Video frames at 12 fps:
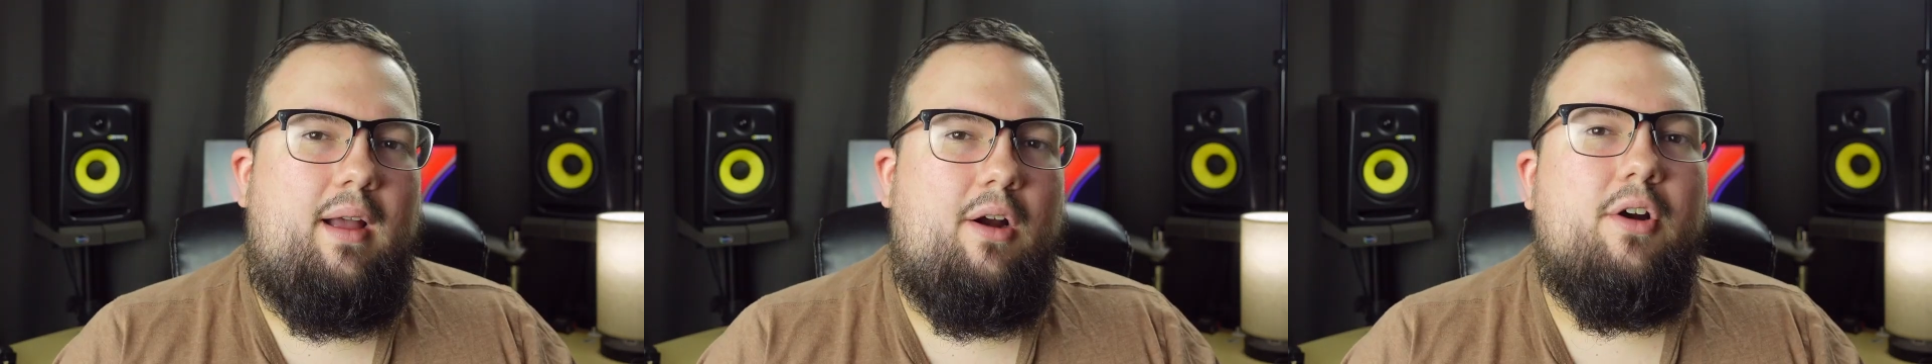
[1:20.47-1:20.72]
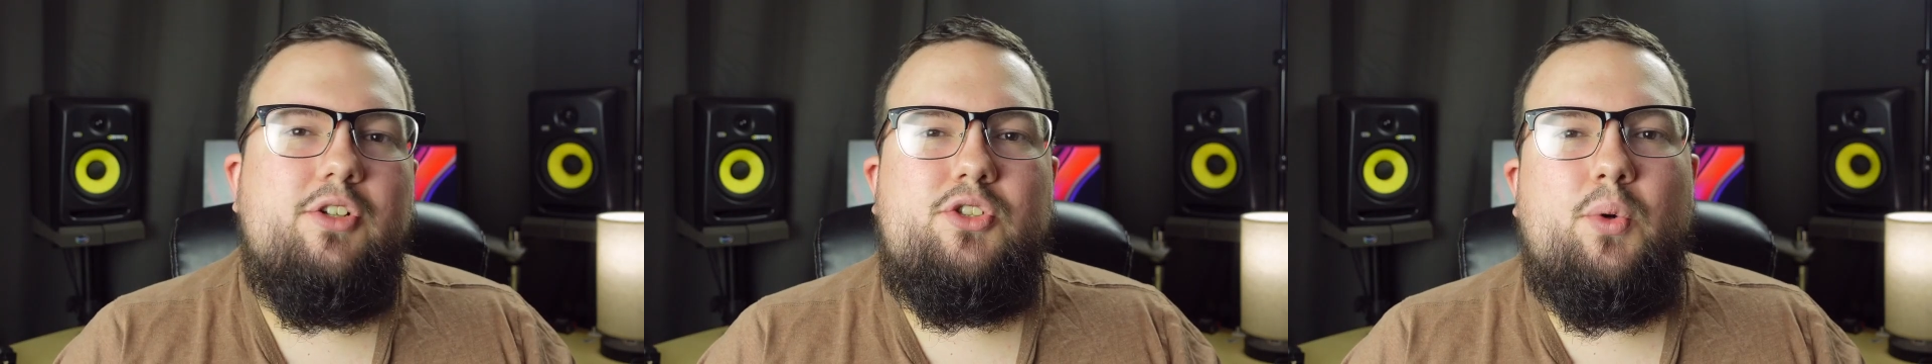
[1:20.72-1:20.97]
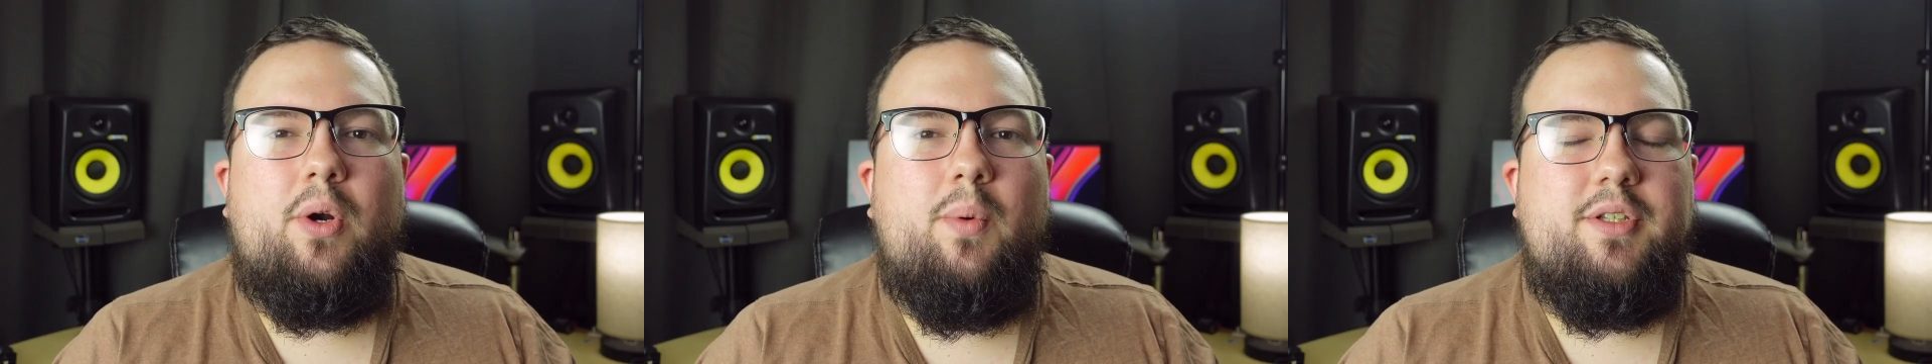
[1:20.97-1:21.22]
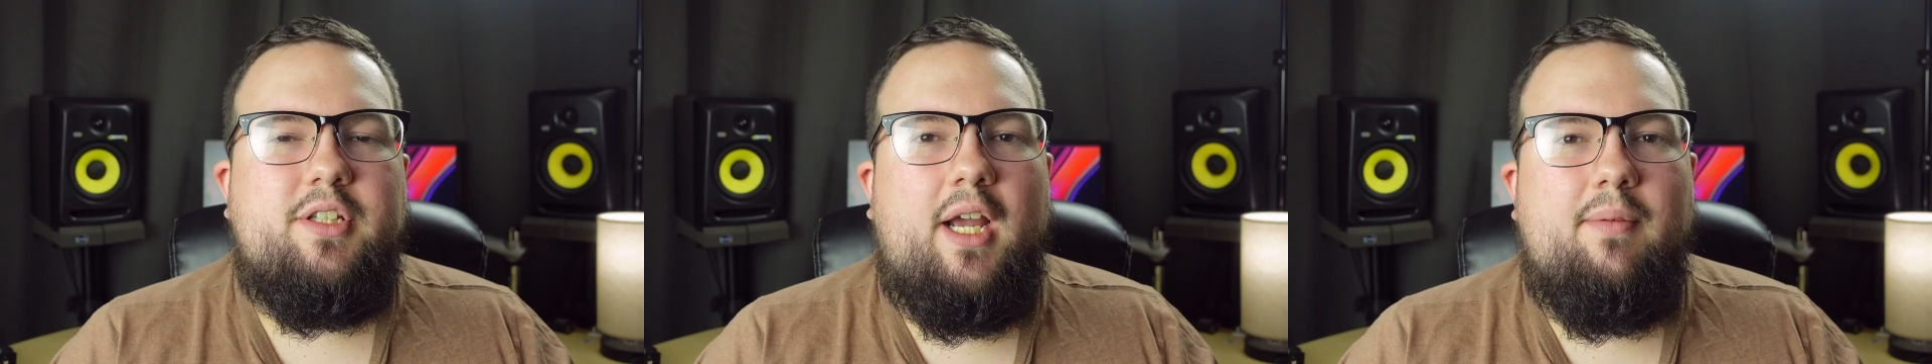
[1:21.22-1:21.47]
I heard a story
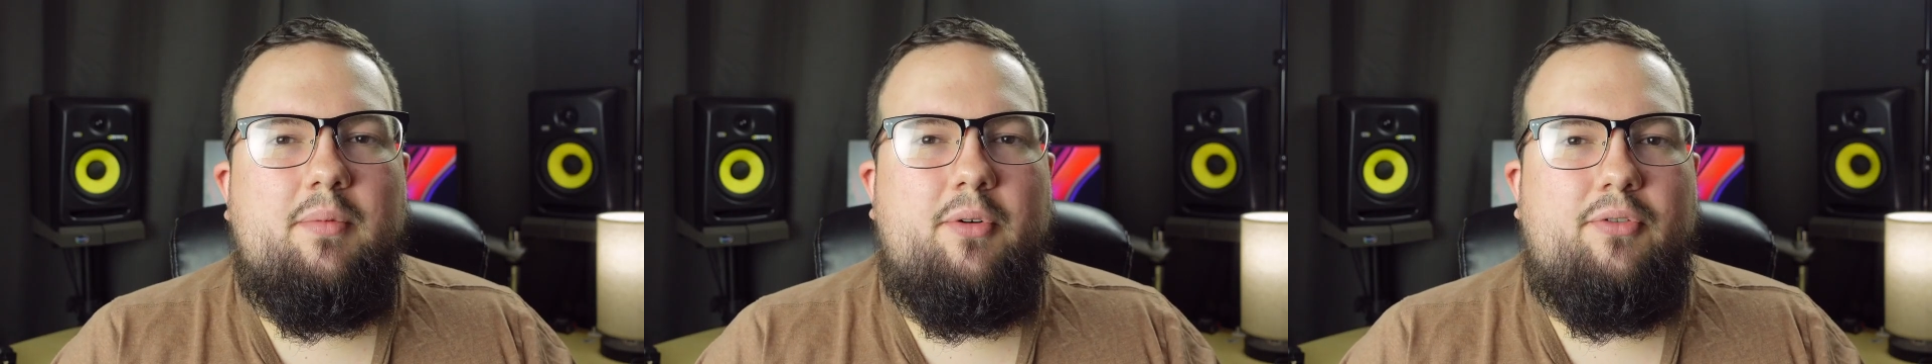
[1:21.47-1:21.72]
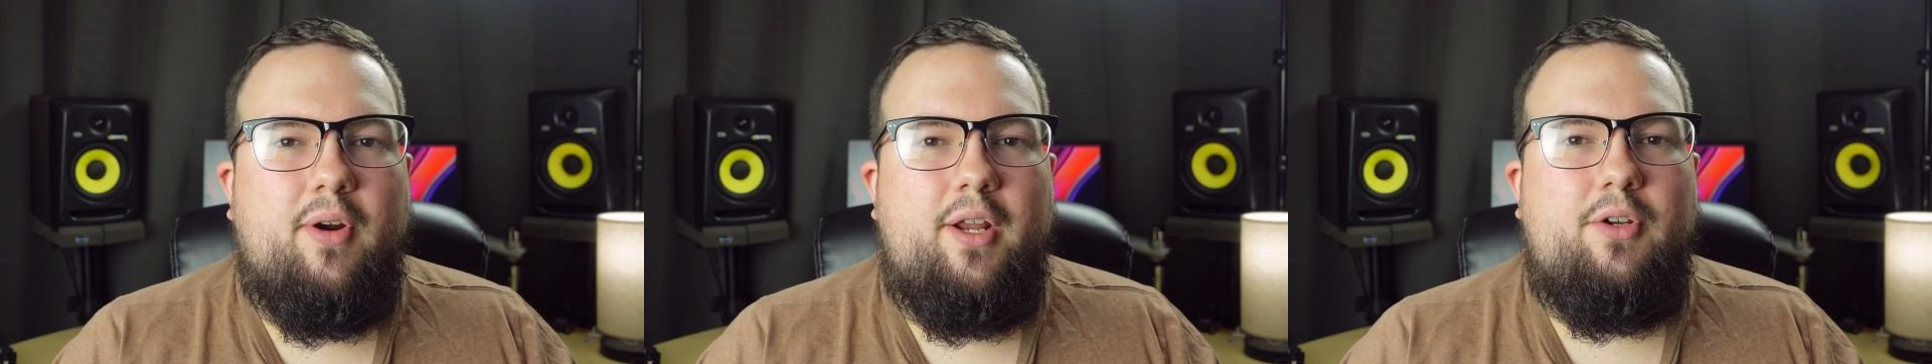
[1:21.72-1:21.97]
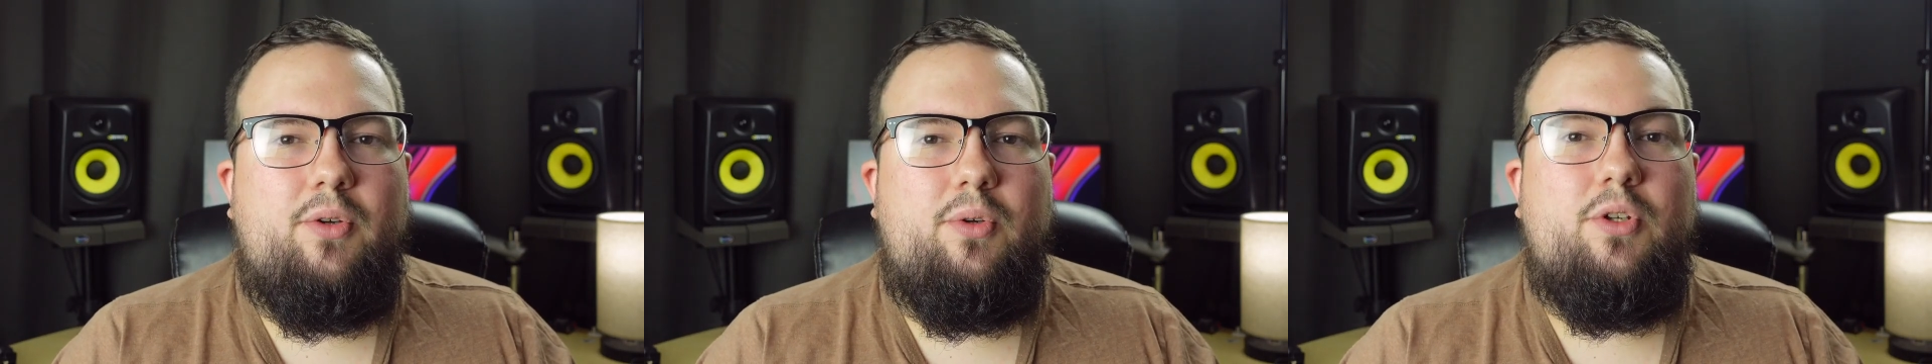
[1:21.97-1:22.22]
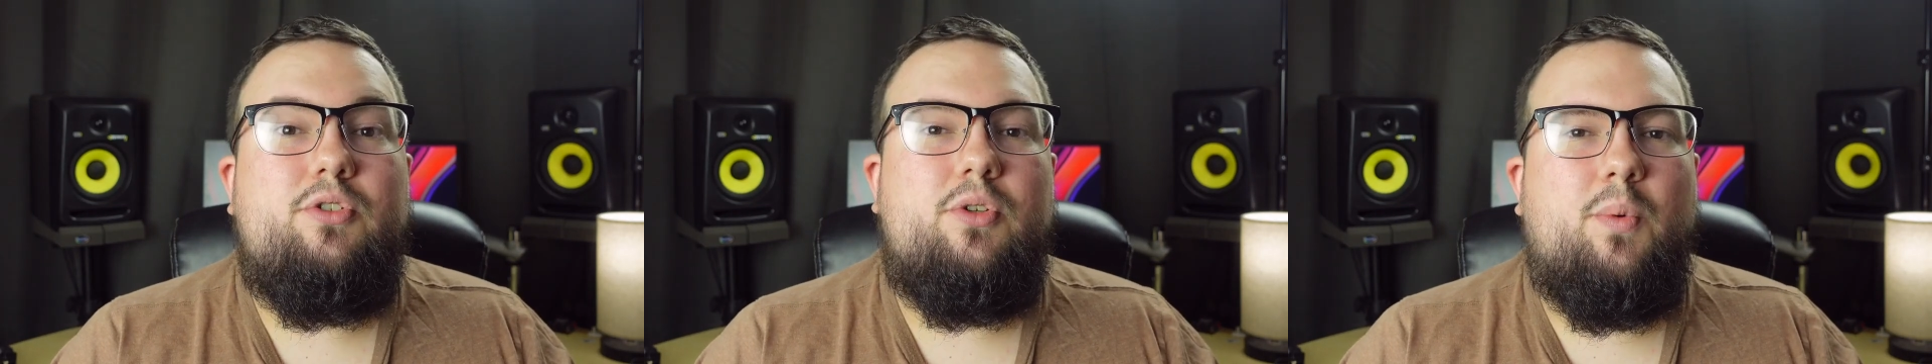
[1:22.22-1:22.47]
one time from a friend who used